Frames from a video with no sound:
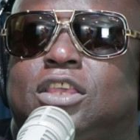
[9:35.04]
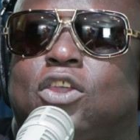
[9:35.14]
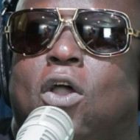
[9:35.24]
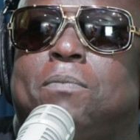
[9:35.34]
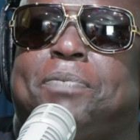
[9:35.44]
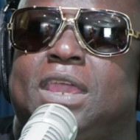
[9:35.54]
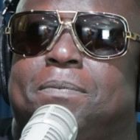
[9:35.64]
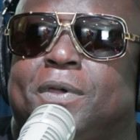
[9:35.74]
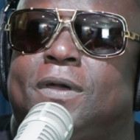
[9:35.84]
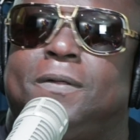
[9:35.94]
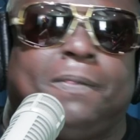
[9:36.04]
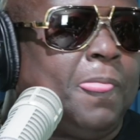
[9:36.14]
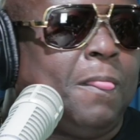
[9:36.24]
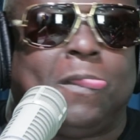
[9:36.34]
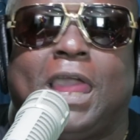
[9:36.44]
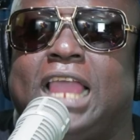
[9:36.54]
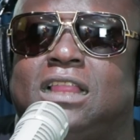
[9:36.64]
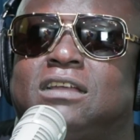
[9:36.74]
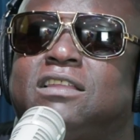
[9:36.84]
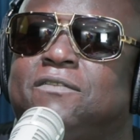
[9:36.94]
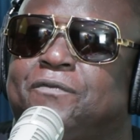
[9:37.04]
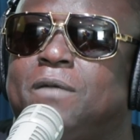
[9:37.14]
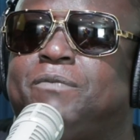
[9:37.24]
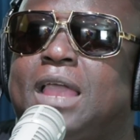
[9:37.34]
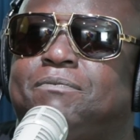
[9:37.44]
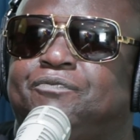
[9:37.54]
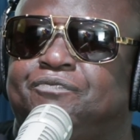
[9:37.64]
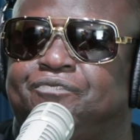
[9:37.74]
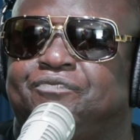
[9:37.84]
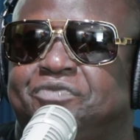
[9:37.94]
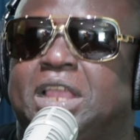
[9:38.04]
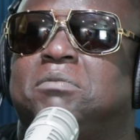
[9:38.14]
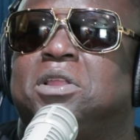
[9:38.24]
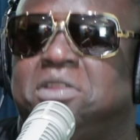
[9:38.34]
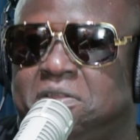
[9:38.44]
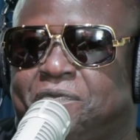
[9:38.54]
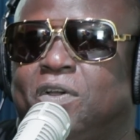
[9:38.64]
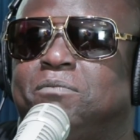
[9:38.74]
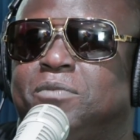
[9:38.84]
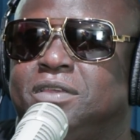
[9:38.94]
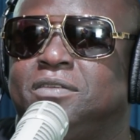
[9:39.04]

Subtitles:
young people, I learning from them. Them learning from me.